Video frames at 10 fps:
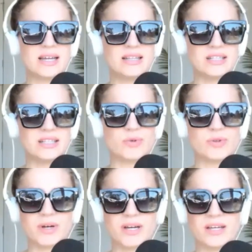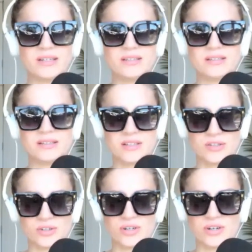I lived with my
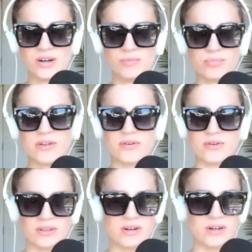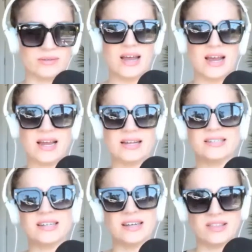sister and brother-in-law,
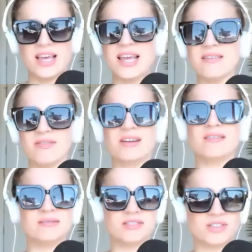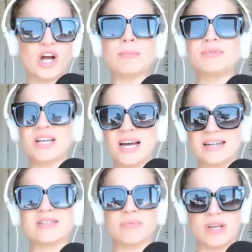and they even stopped to
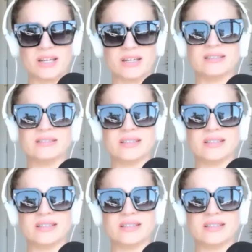ask me,